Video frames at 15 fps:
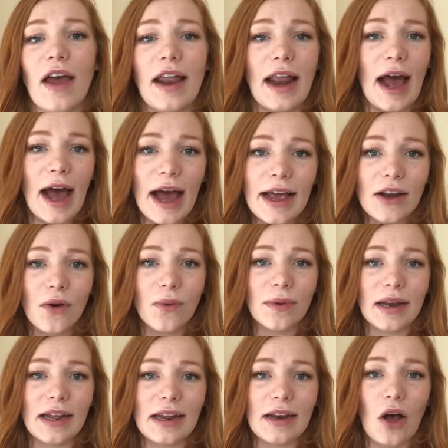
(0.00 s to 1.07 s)
and I don't
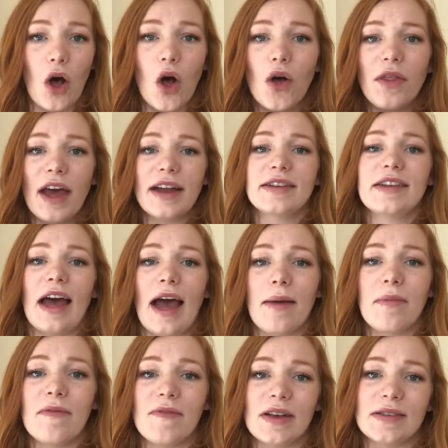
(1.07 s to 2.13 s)
need all that
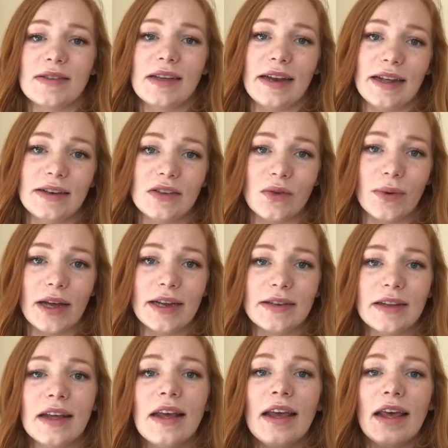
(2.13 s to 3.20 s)
time invested into it,